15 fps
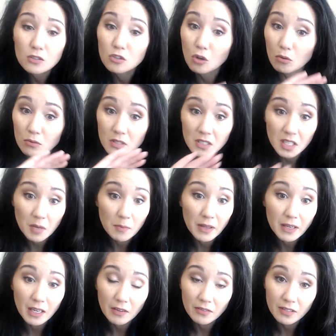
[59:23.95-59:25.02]
Don't skip
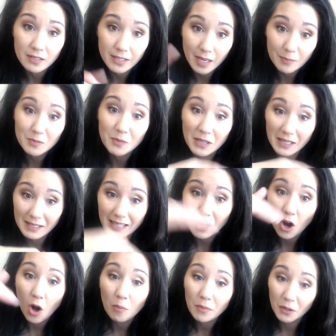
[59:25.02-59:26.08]
any of the steps, because they
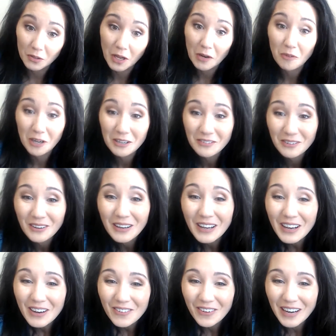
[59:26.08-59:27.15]
all build on
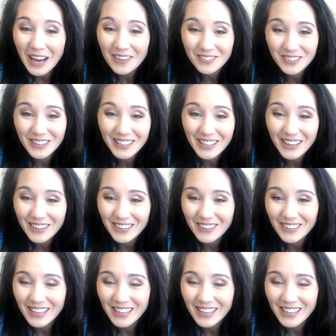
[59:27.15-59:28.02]
one after the other.